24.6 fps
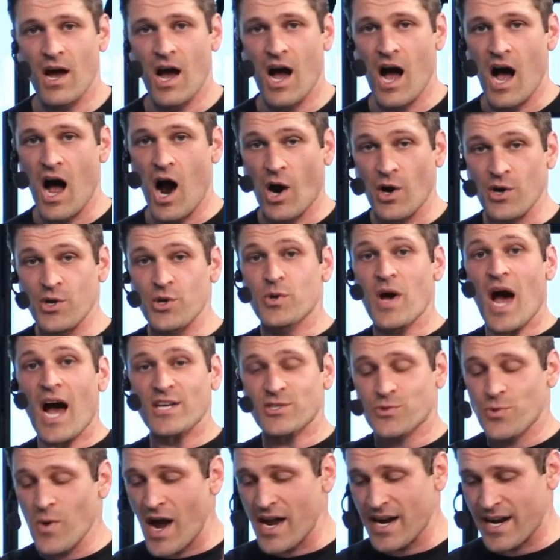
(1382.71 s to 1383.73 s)
Are you
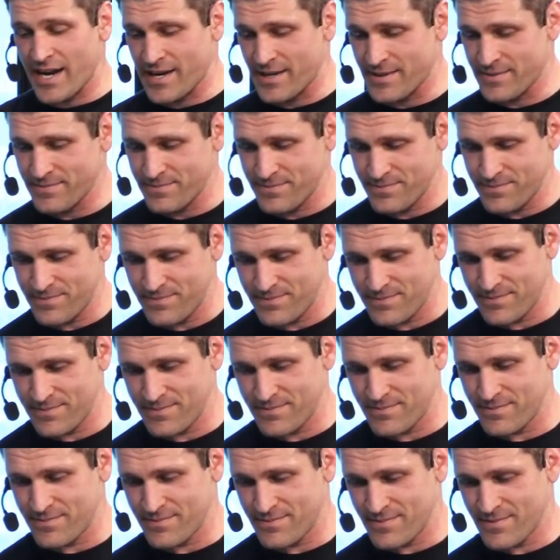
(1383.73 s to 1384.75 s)
guys ready?
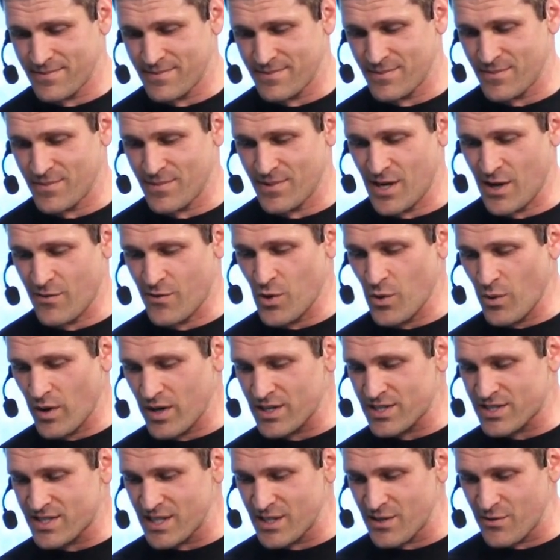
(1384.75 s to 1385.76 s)
If you want
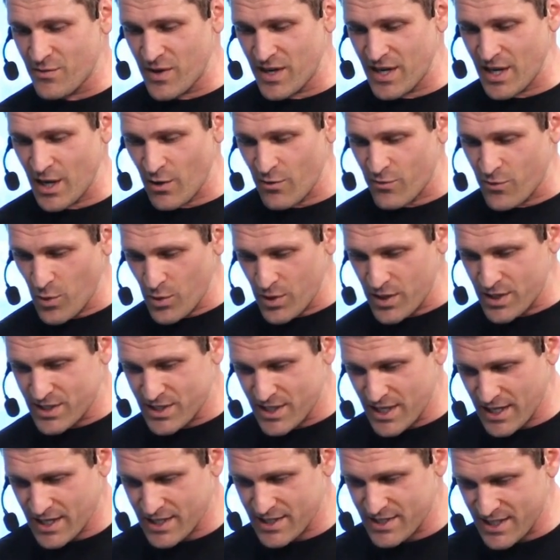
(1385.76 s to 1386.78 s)
to see the video,
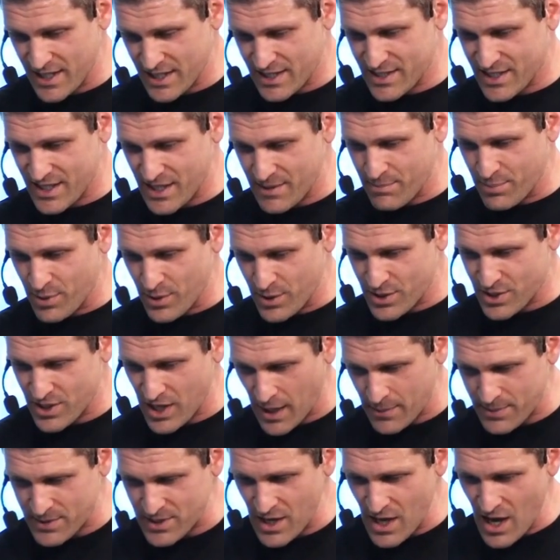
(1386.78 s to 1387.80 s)
46, 60 push-ups.